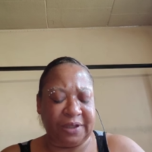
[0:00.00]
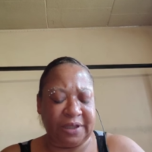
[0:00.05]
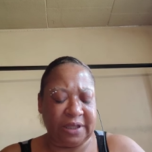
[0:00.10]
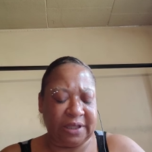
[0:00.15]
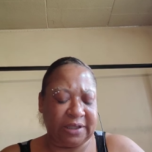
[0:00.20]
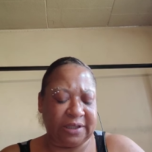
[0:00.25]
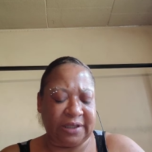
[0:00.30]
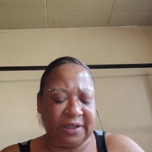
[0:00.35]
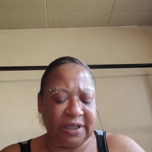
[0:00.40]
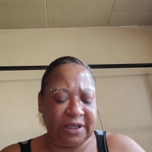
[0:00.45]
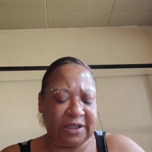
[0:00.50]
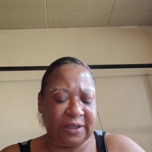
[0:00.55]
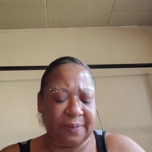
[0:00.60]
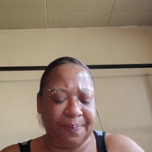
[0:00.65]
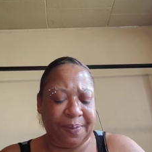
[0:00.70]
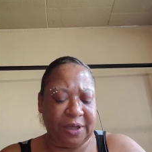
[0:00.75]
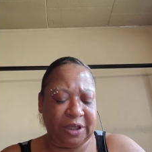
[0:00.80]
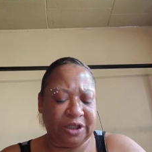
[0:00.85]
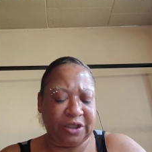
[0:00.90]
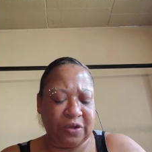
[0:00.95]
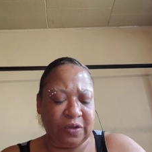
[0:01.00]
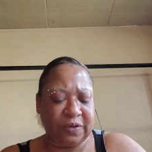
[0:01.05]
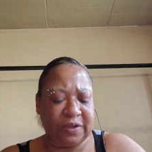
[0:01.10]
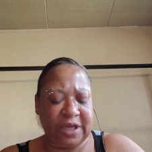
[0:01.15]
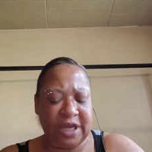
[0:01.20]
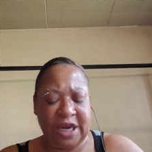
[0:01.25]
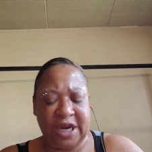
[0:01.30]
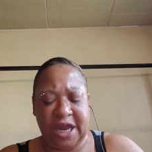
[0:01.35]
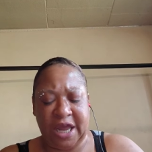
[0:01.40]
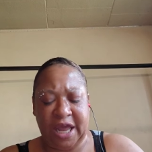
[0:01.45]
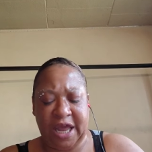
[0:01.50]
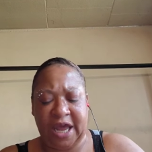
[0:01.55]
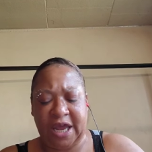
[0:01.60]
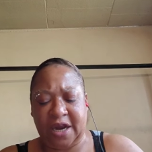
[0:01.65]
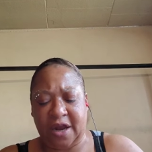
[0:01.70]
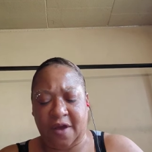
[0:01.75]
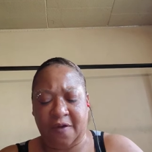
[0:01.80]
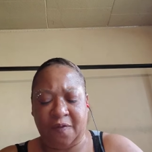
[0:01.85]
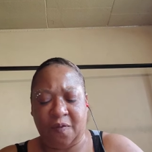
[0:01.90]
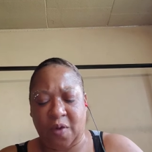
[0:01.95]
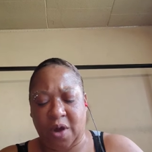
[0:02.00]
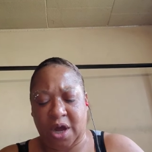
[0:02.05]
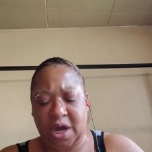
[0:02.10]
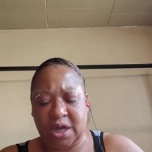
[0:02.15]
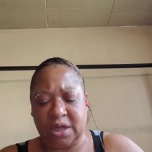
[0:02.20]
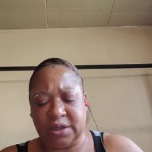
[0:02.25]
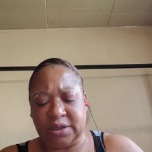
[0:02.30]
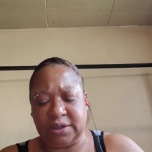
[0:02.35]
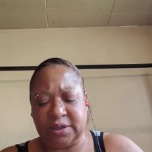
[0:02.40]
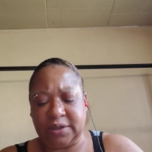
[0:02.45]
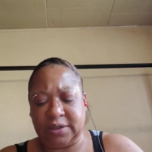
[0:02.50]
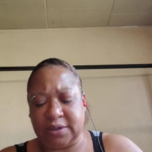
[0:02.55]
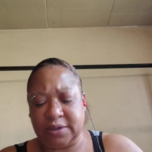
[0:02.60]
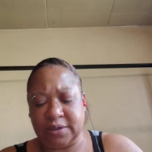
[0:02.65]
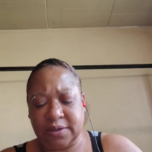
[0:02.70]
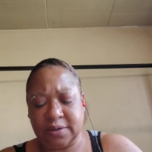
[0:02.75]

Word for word: the Six of Pentacles, and the Eight of Wands.